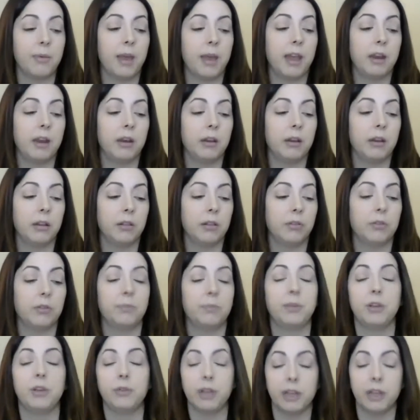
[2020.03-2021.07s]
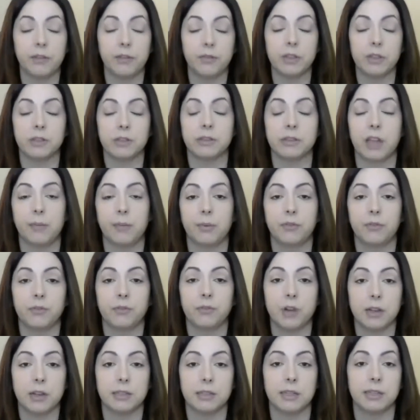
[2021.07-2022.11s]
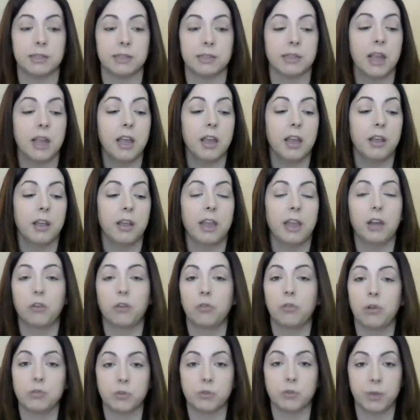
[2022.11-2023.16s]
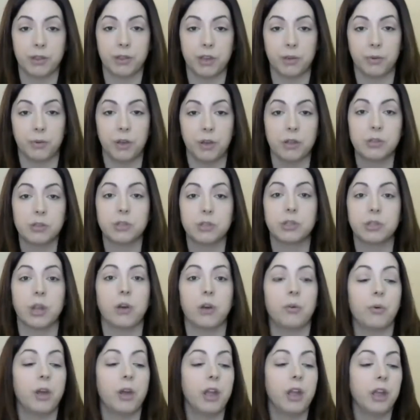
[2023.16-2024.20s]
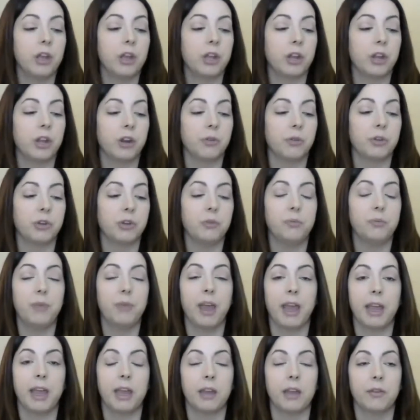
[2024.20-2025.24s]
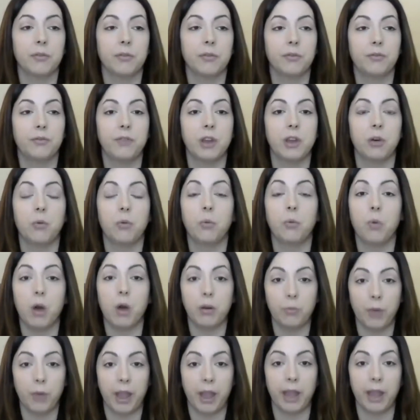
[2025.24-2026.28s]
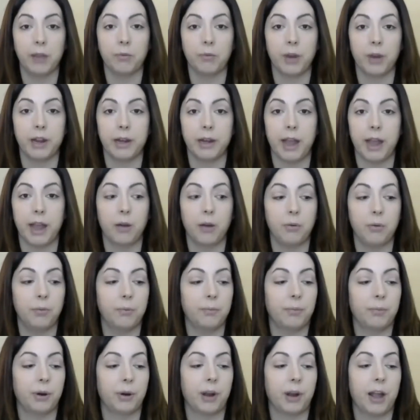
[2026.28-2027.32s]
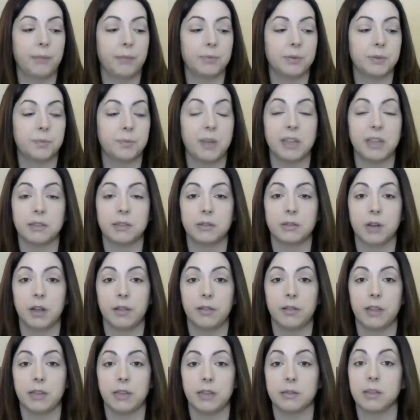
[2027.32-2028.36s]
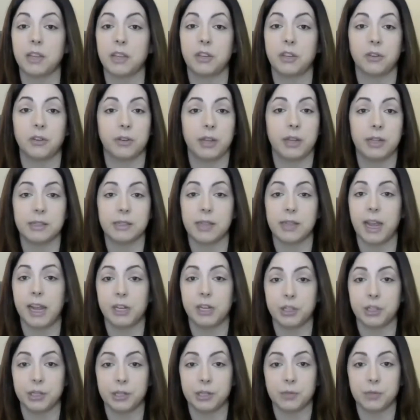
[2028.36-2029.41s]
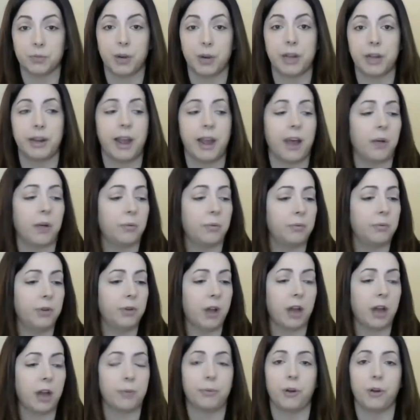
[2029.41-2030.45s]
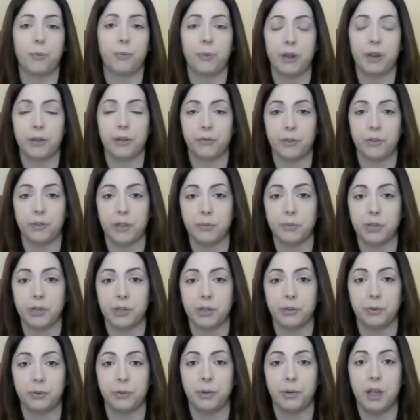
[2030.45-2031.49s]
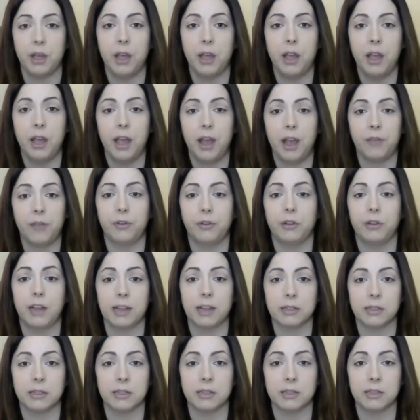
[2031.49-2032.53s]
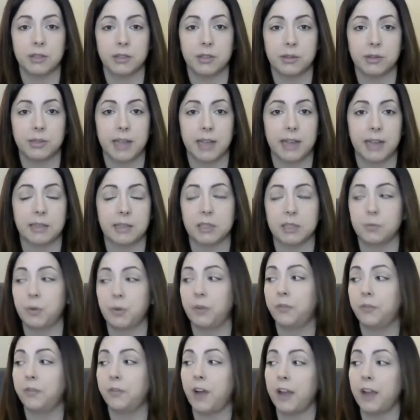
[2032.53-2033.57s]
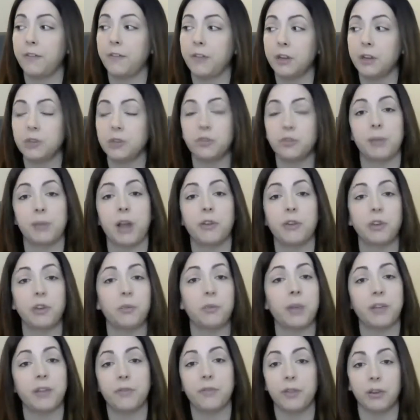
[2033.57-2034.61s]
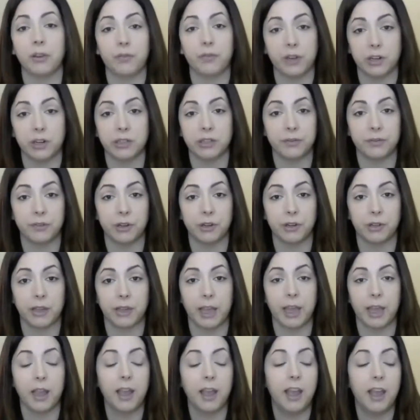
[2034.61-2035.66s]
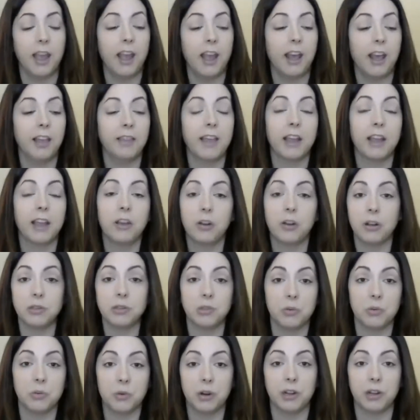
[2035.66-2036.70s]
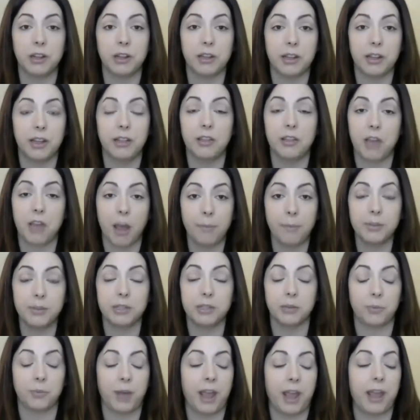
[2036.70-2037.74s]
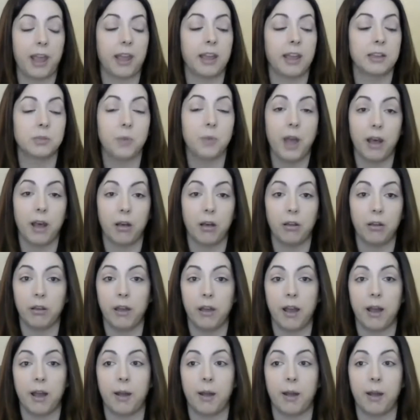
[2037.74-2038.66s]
And the beauty of this type of trust is it grows with you. So, you may feel one way right now, perhaps based on things like your kids' ages. Right now, not appropriate for them to have full access to those assets, but 5 years from now, you may feel very differently. That could also work in the opposite way as well.